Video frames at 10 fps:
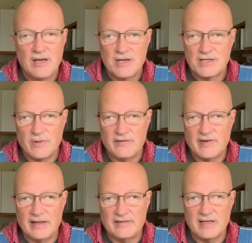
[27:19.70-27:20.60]
So I've
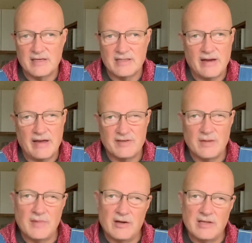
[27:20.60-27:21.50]
got these. Now I have
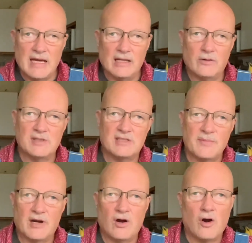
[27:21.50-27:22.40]
some that are yellow and some
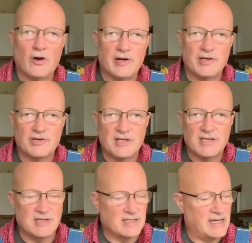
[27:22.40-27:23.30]
that are orange. This
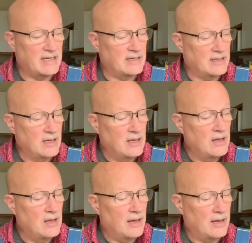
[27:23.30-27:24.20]
is a,
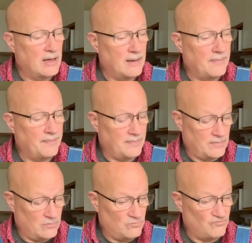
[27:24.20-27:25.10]

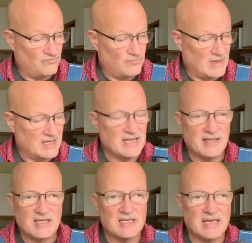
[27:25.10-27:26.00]
um, I'm gonna say
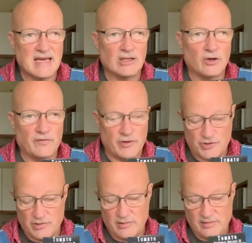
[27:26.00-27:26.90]
this is a yellow
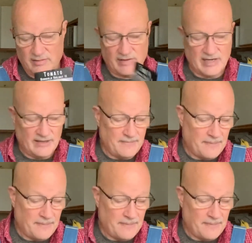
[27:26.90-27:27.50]
version, okay?